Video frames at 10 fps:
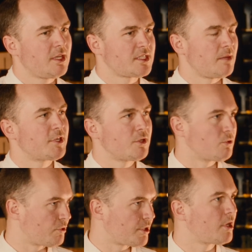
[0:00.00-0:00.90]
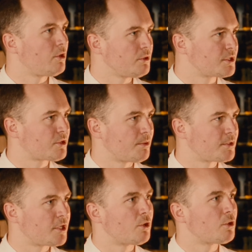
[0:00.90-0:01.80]
It's somebody who already holds
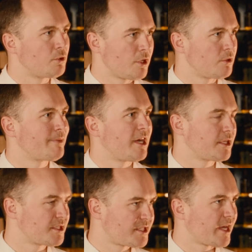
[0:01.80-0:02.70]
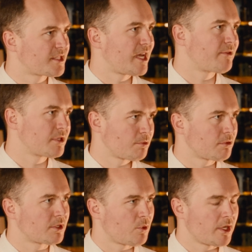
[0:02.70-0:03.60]
crypto, who knows about it, is tech savvy, is
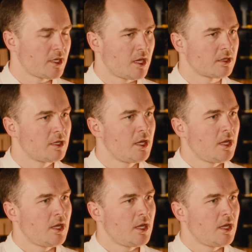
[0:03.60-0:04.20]
probably quite young.